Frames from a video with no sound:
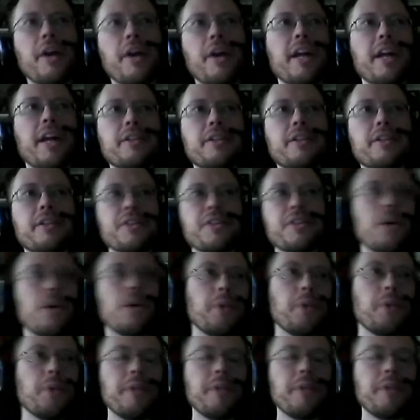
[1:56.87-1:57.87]
so we
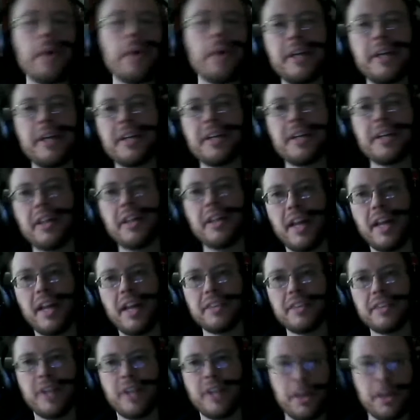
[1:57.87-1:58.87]
wanted to collect a
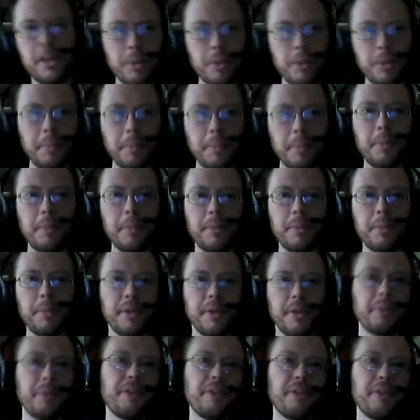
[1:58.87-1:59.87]
group of people that we
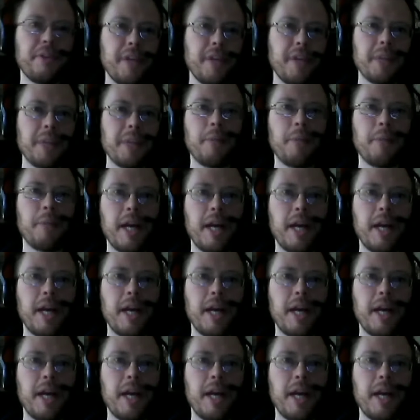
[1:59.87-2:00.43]
think might